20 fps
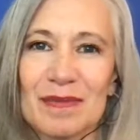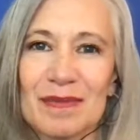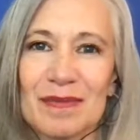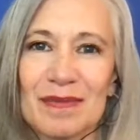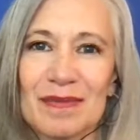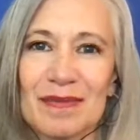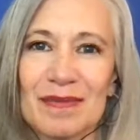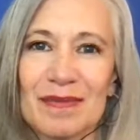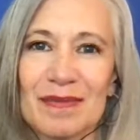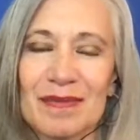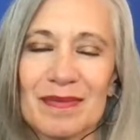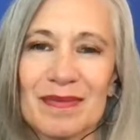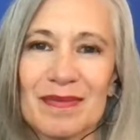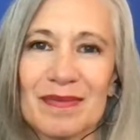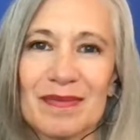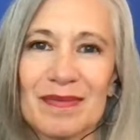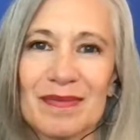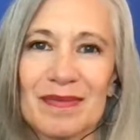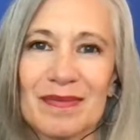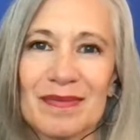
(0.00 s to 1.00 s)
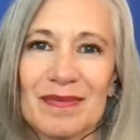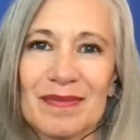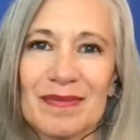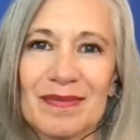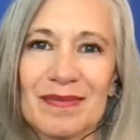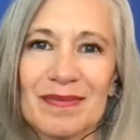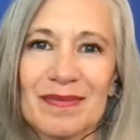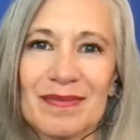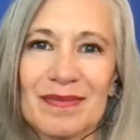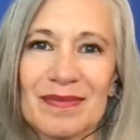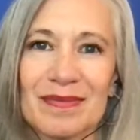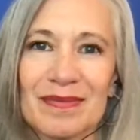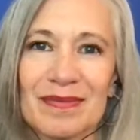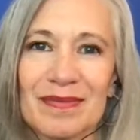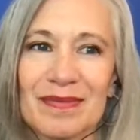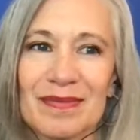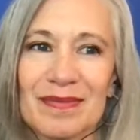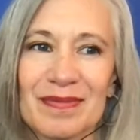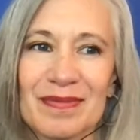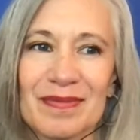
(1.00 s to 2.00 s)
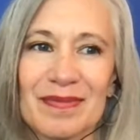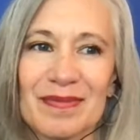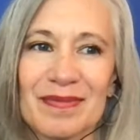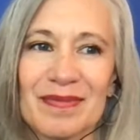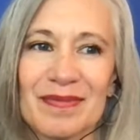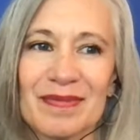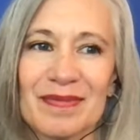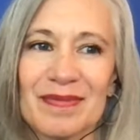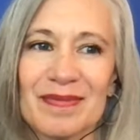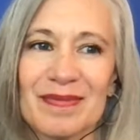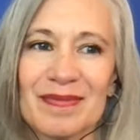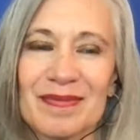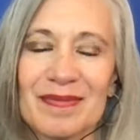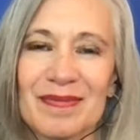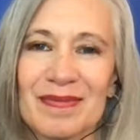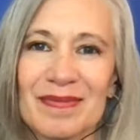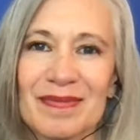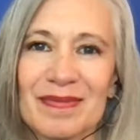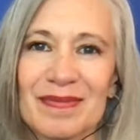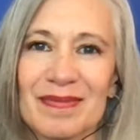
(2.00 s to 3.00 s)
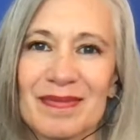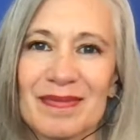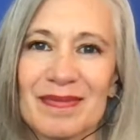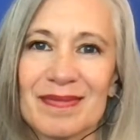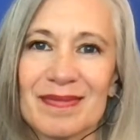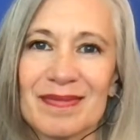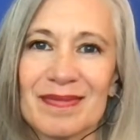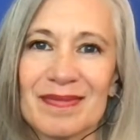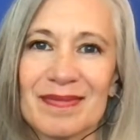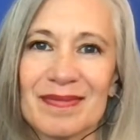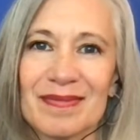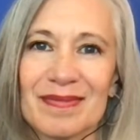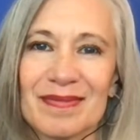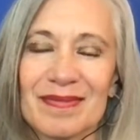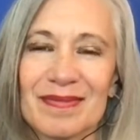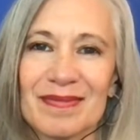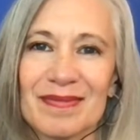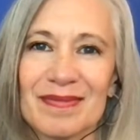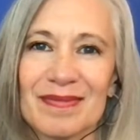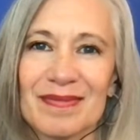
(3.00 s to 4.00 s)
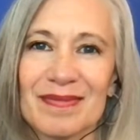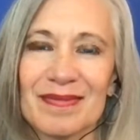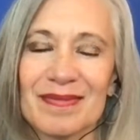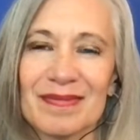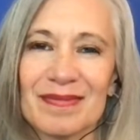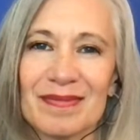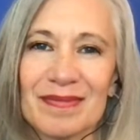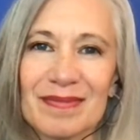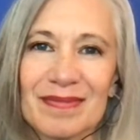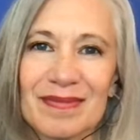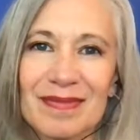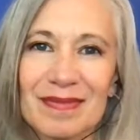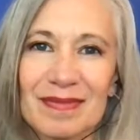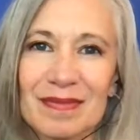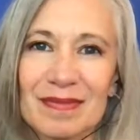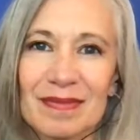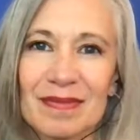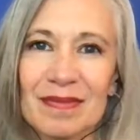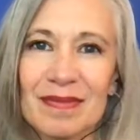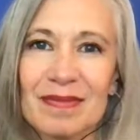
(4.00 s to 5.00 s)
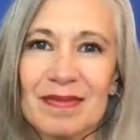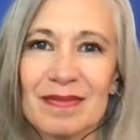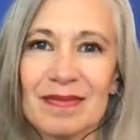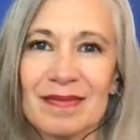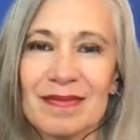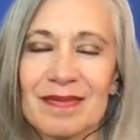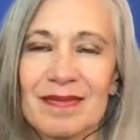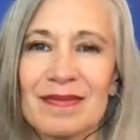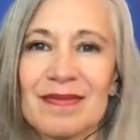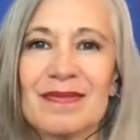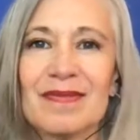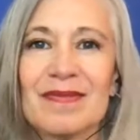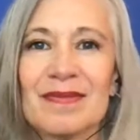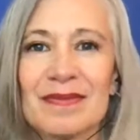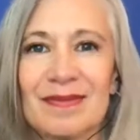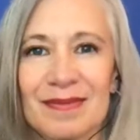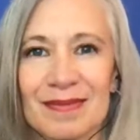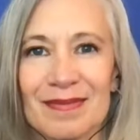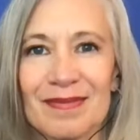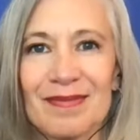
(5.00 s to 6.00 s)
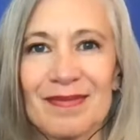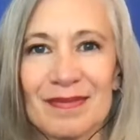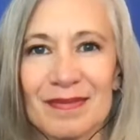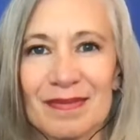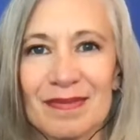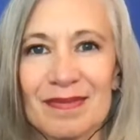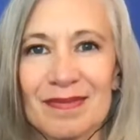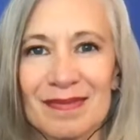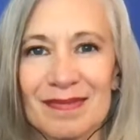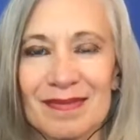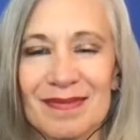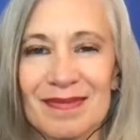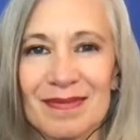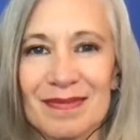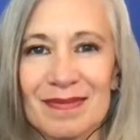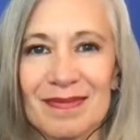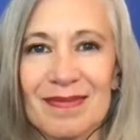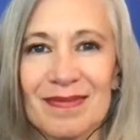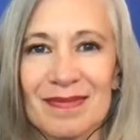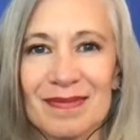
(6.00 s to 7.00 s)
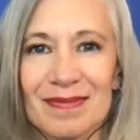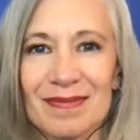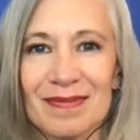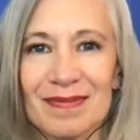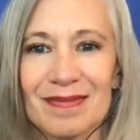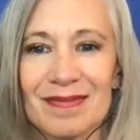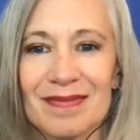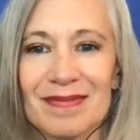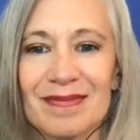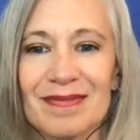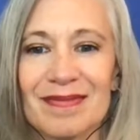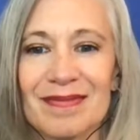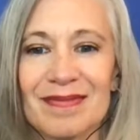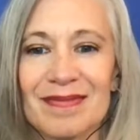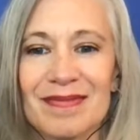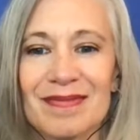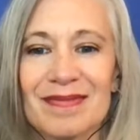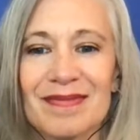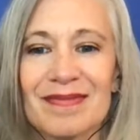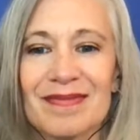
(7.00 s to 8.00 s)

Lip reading: The person shown says nothing.